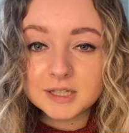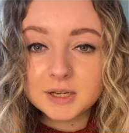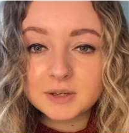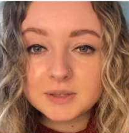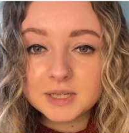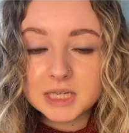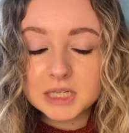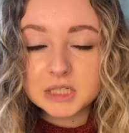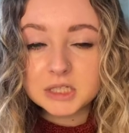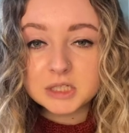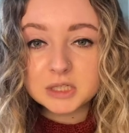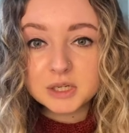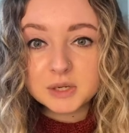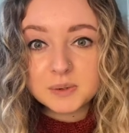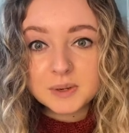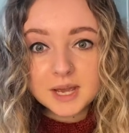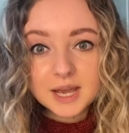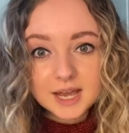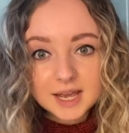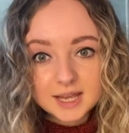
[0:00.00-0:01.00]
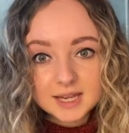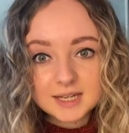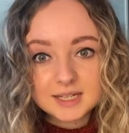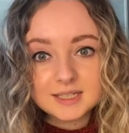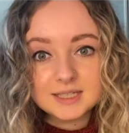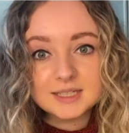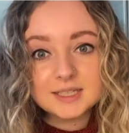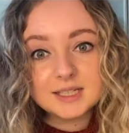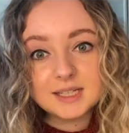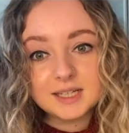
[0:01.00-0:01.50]
into
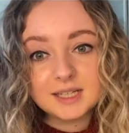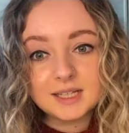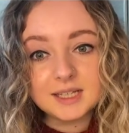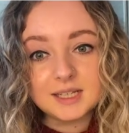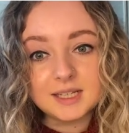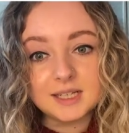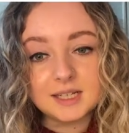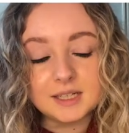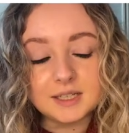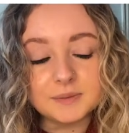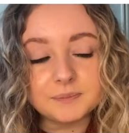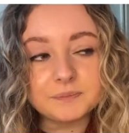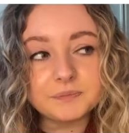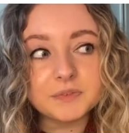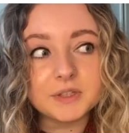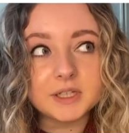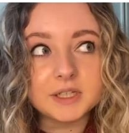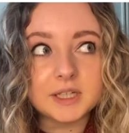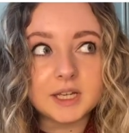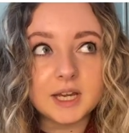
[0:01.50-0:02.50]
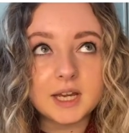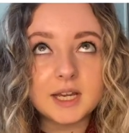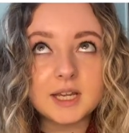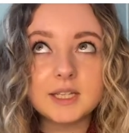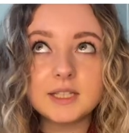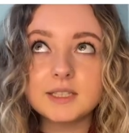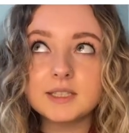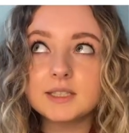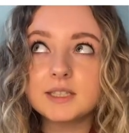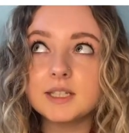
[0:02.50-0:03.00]
18? Okay,
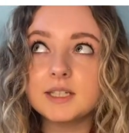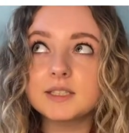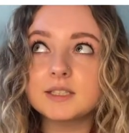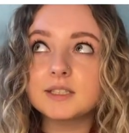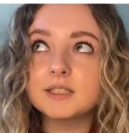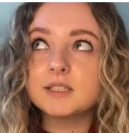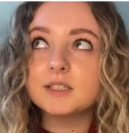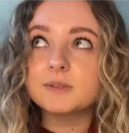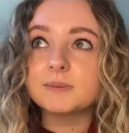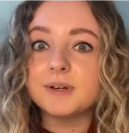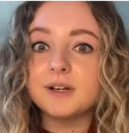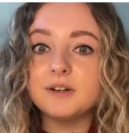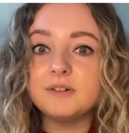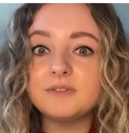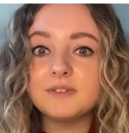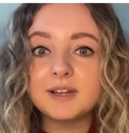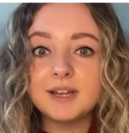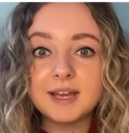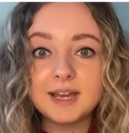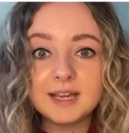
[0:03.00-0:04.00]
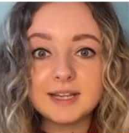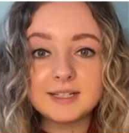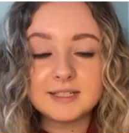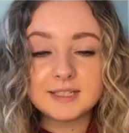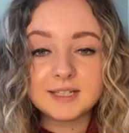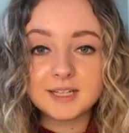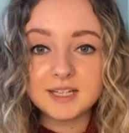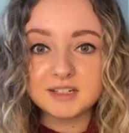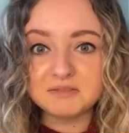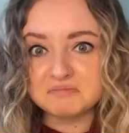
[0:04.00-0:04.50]
6, 12,
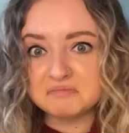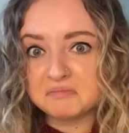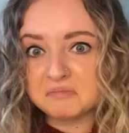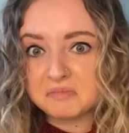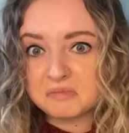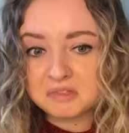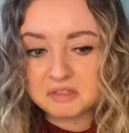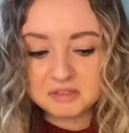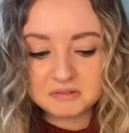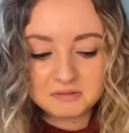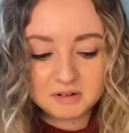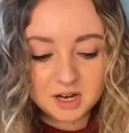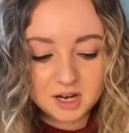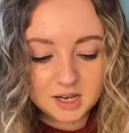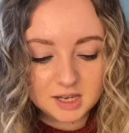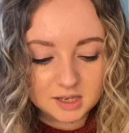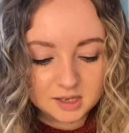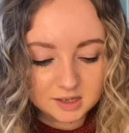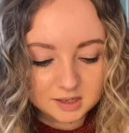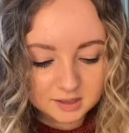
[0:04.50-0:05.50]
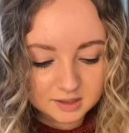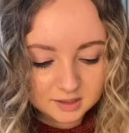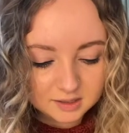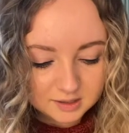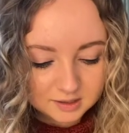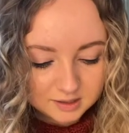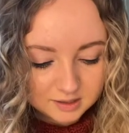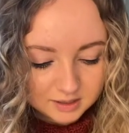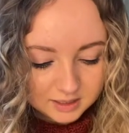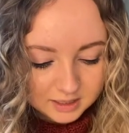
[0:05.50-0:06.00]
18. 3.
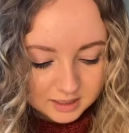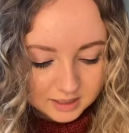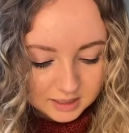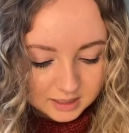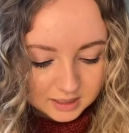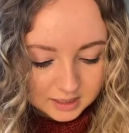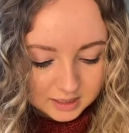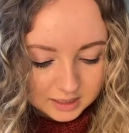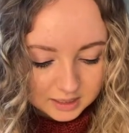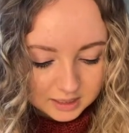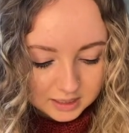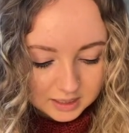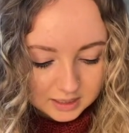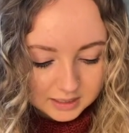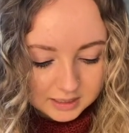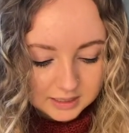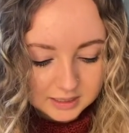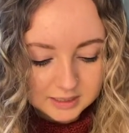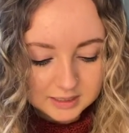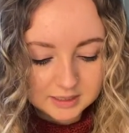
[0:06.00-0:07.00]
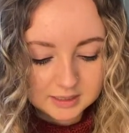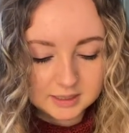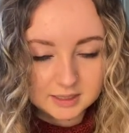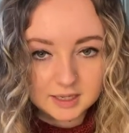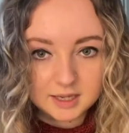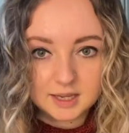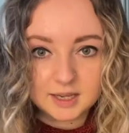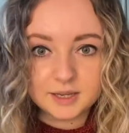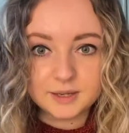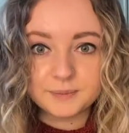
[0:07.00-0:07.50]

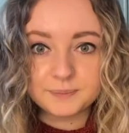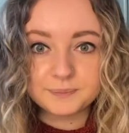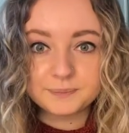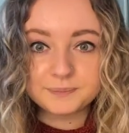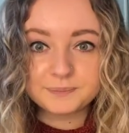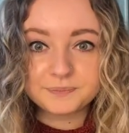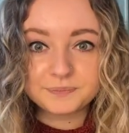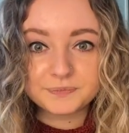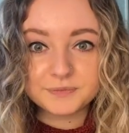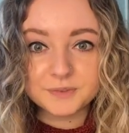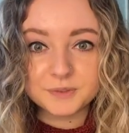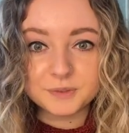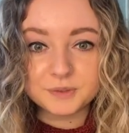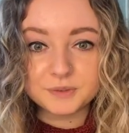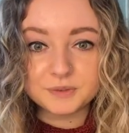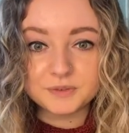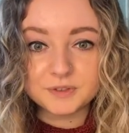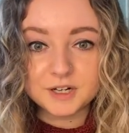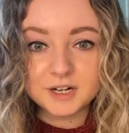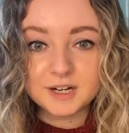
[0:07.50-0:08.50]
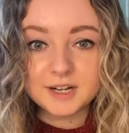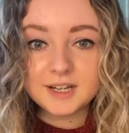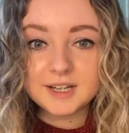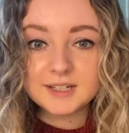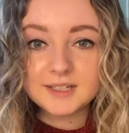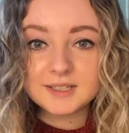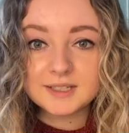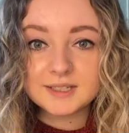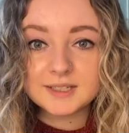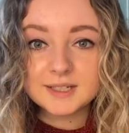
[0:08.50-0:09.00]
Easy. All
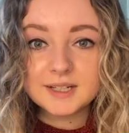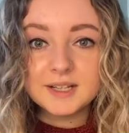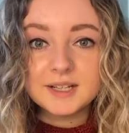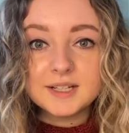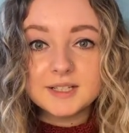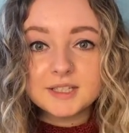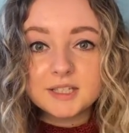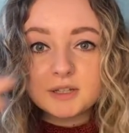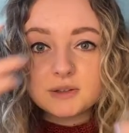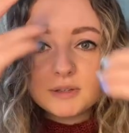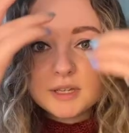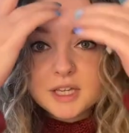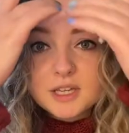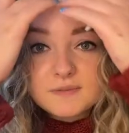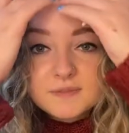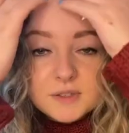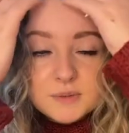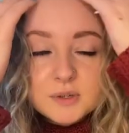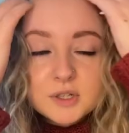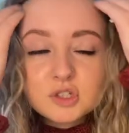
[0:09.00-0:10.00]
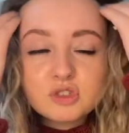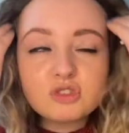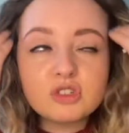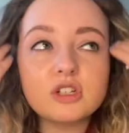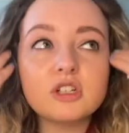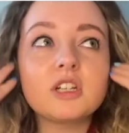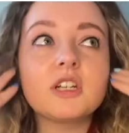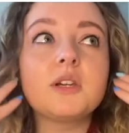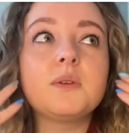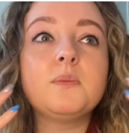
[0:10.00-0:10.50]
right, so if you are
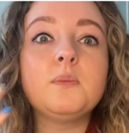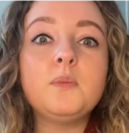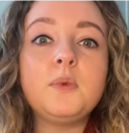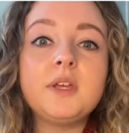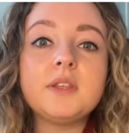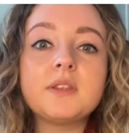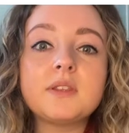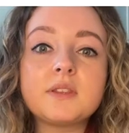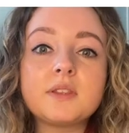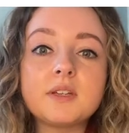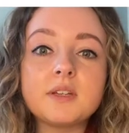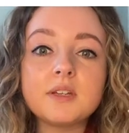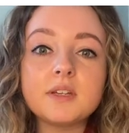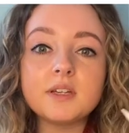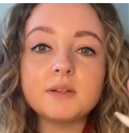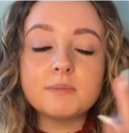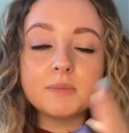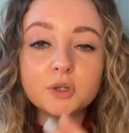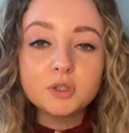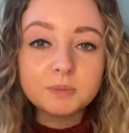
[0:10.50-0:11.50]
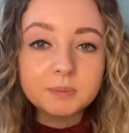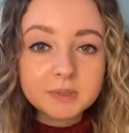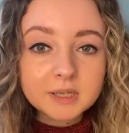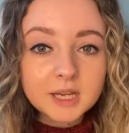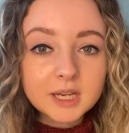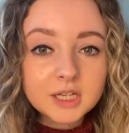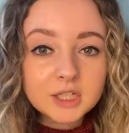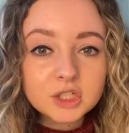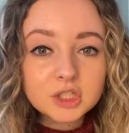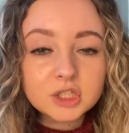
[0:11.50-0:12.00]
struggling with the
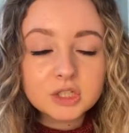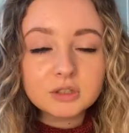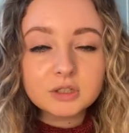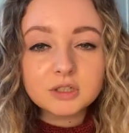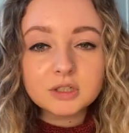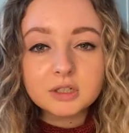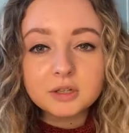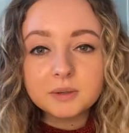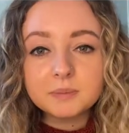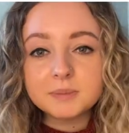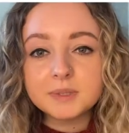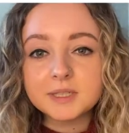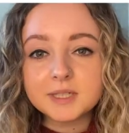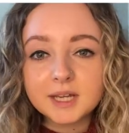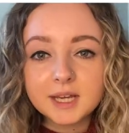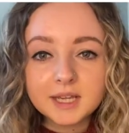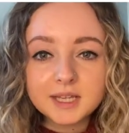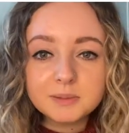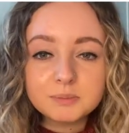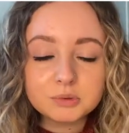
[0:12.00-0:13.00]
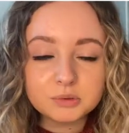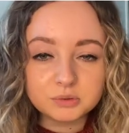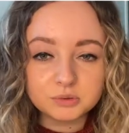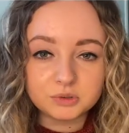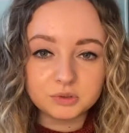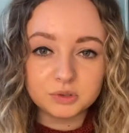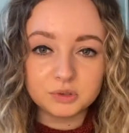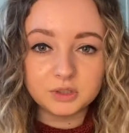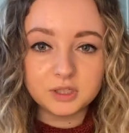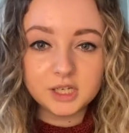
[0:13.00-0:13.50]
multiplication, the times tables
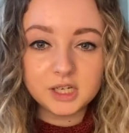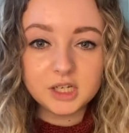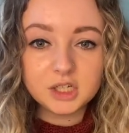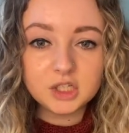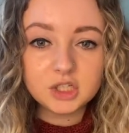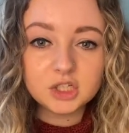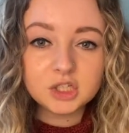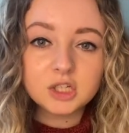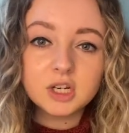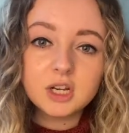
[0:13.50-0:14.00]
knowledge,